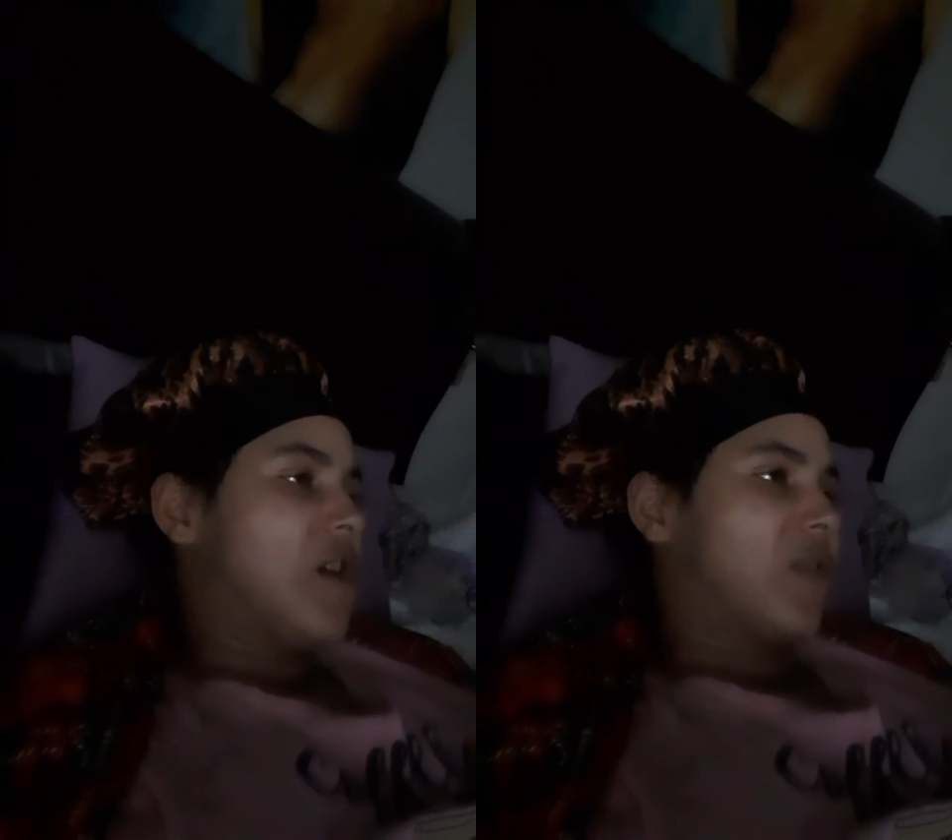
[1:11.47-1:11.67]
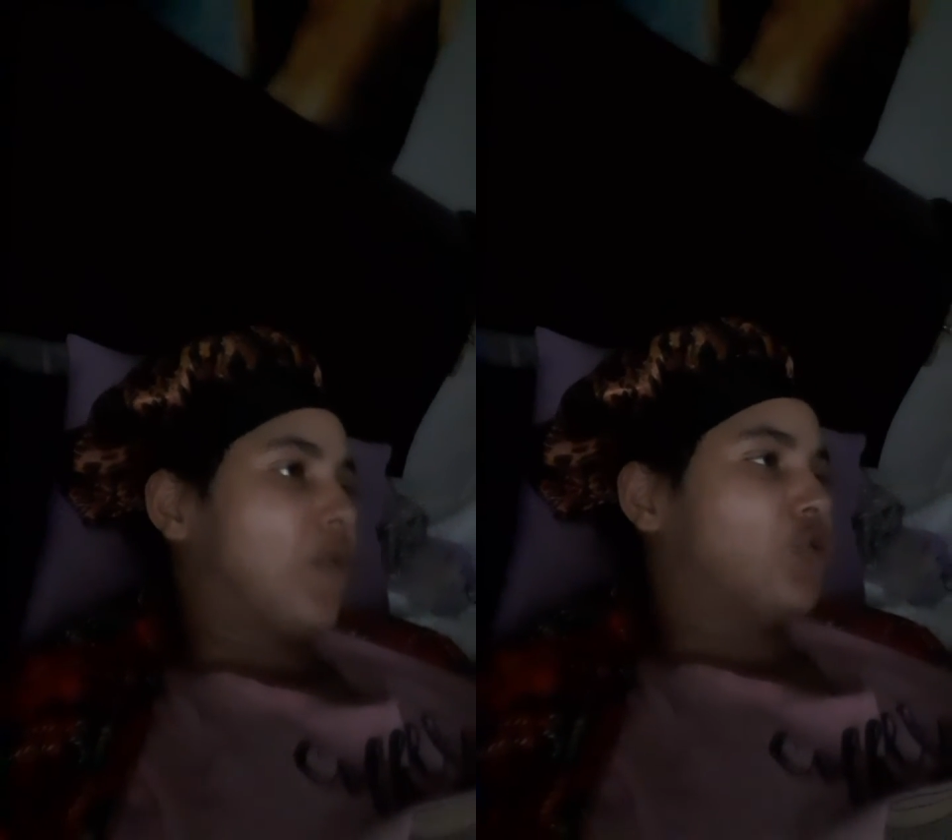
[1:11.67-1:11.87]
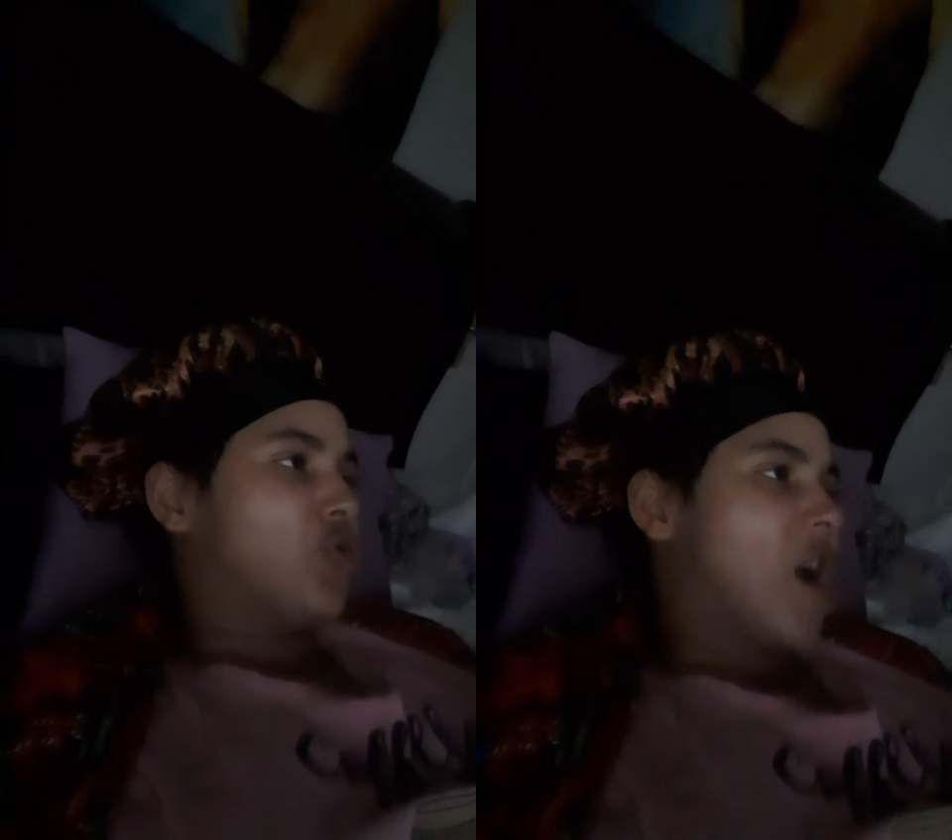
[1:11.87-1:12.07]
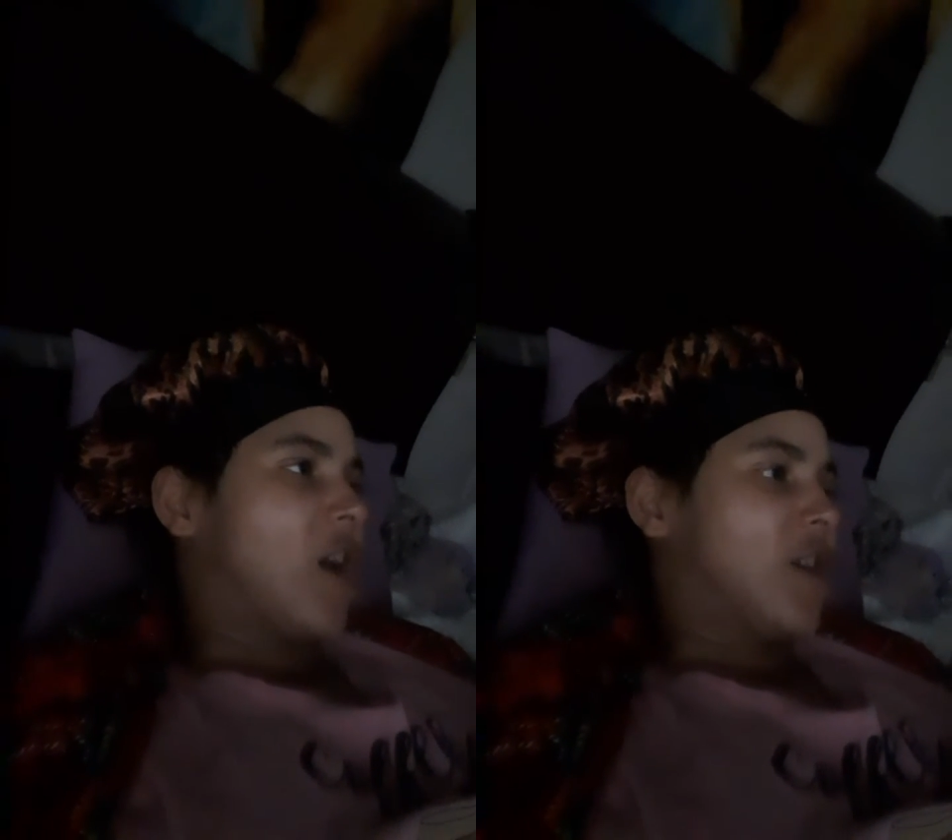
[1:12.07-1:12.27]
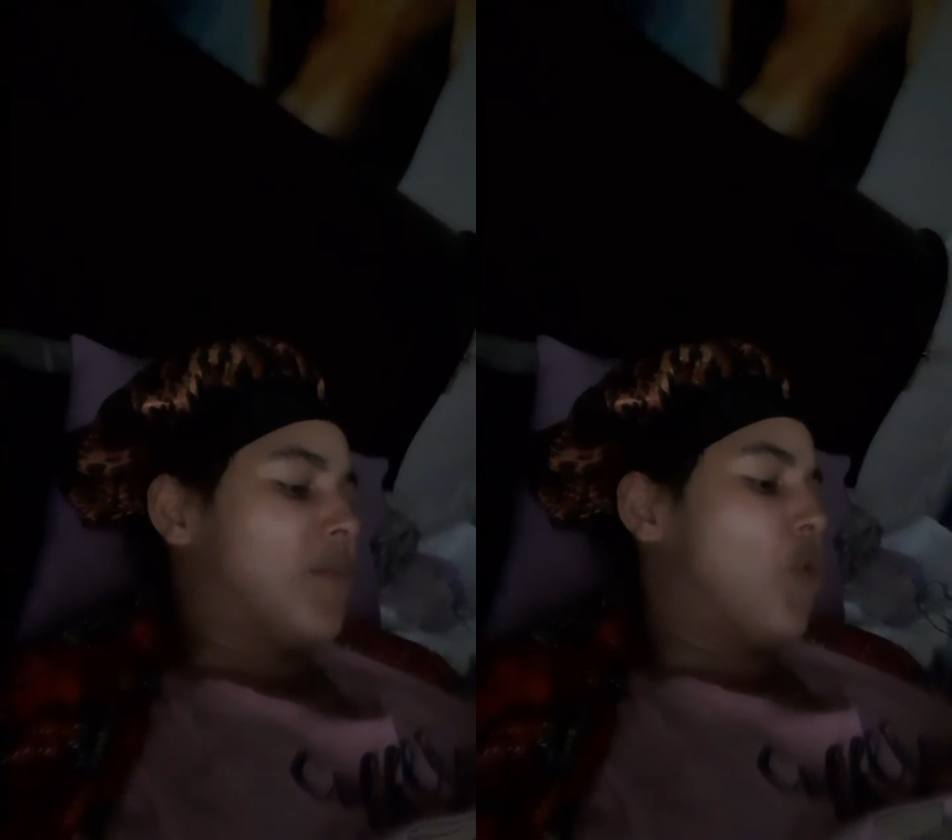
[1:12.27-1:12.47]
that's what you call
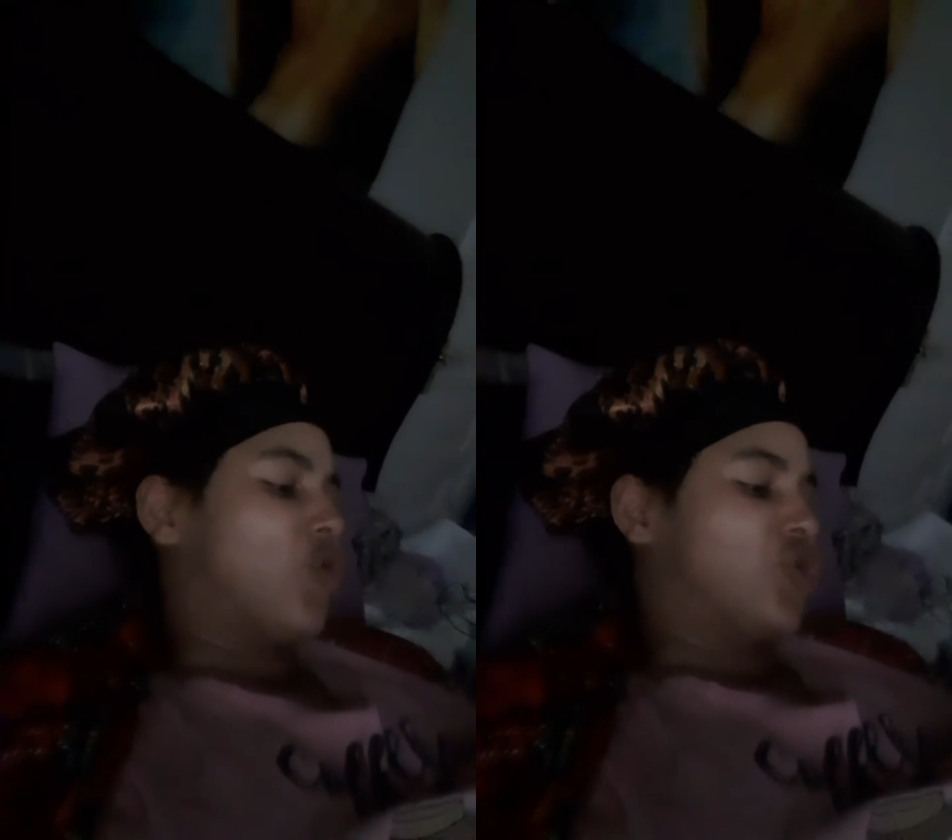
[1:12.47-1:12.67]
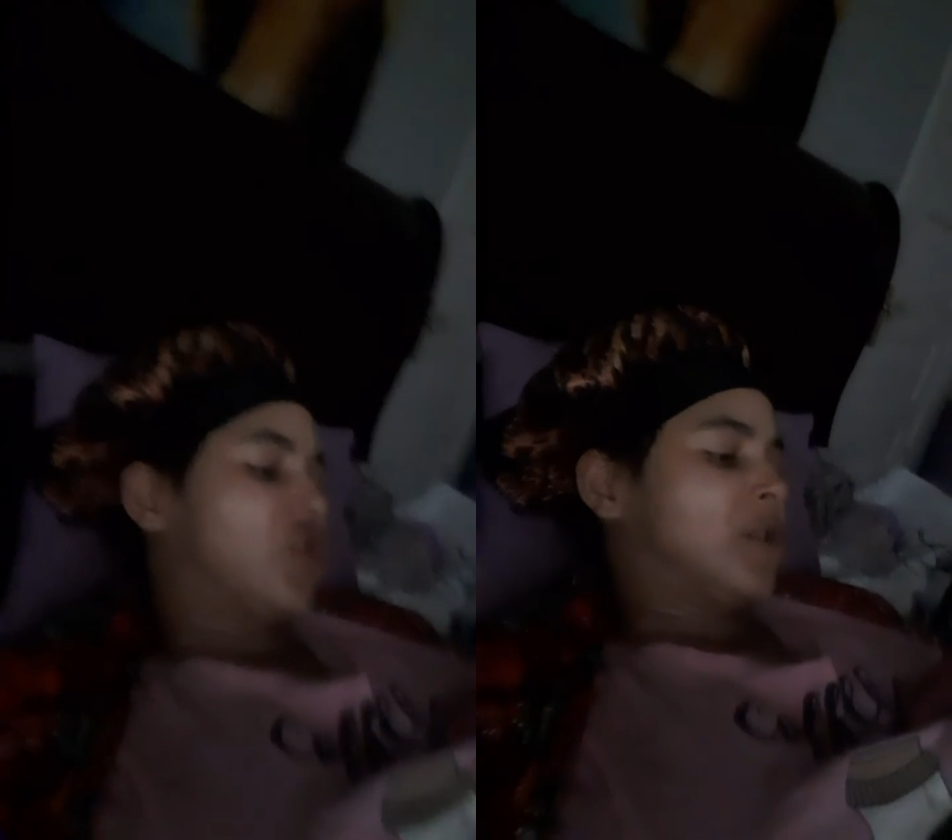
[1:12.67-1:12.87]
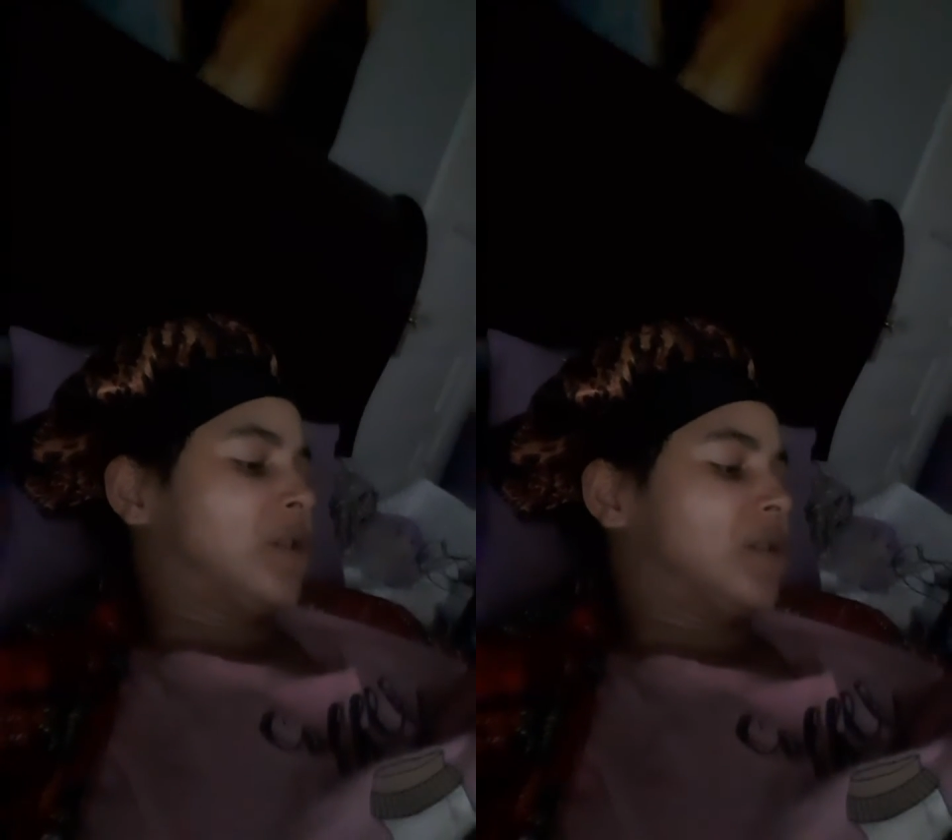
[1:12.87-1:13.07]
an abortion.